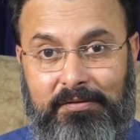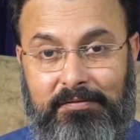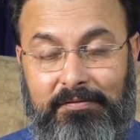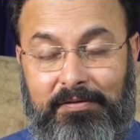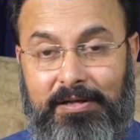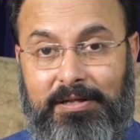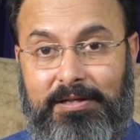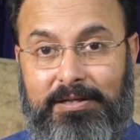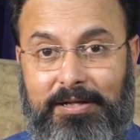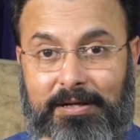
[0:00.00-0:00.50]

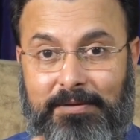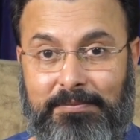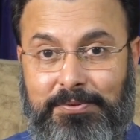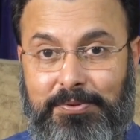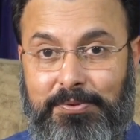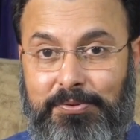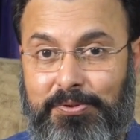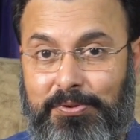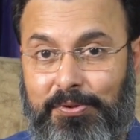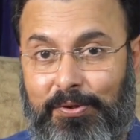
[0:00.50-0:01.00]
when it comes
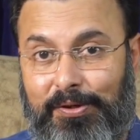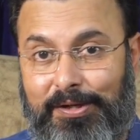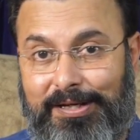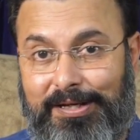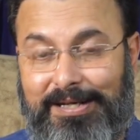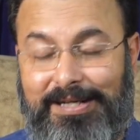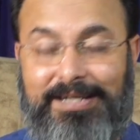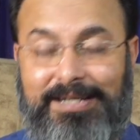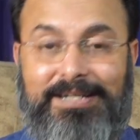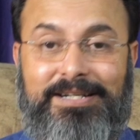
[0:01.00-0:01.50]
to your
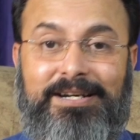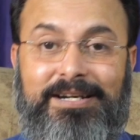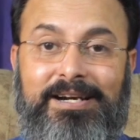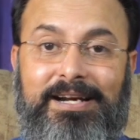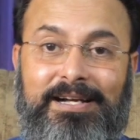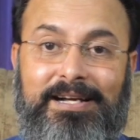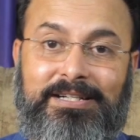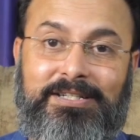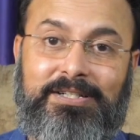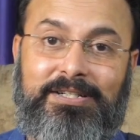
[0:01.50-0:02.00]

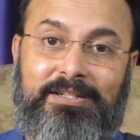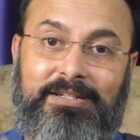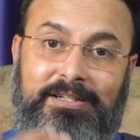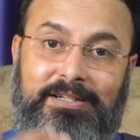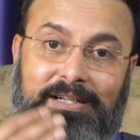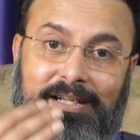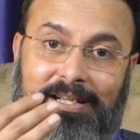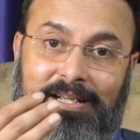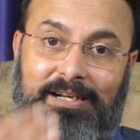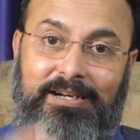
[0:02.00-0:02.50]

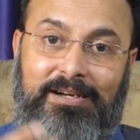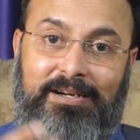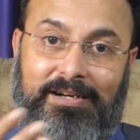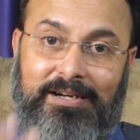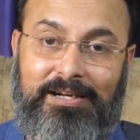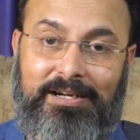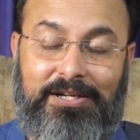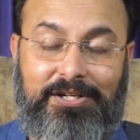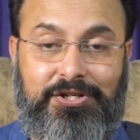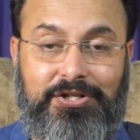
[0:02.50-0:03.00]
interaction in
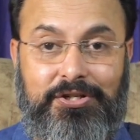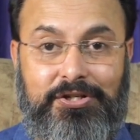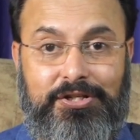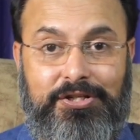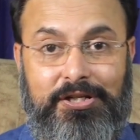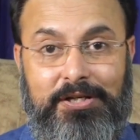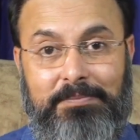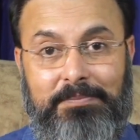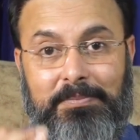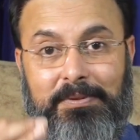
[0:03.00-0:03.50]

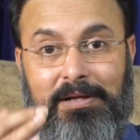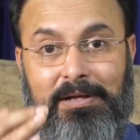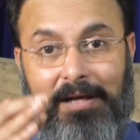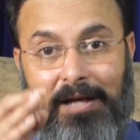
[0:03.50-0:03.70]
relationship